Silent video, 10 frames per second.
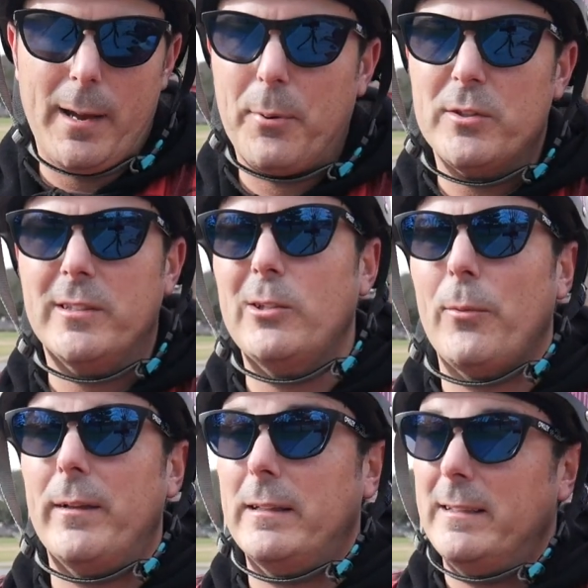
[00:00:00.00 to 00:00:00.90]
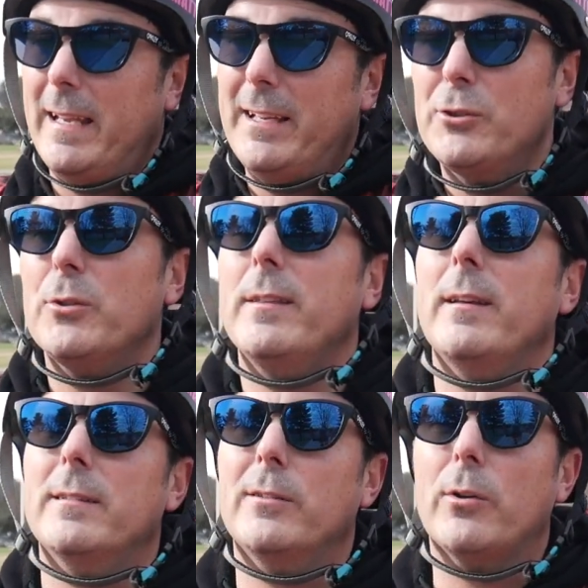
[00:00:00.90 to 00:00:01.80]
I personally don't think that the industry
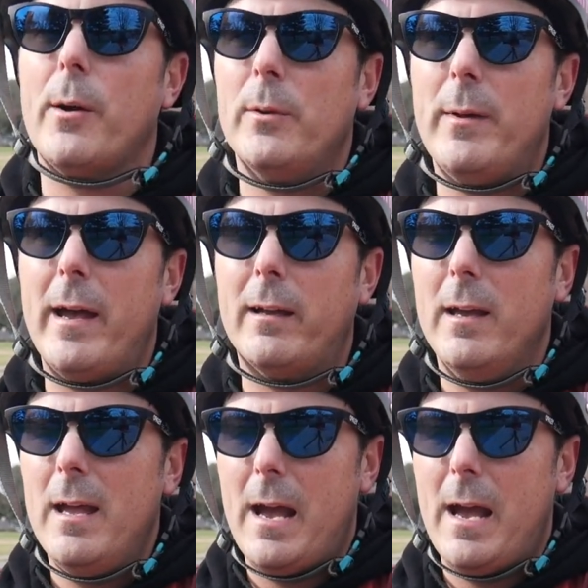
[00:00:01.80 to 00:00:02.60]
thinks that they're coming back.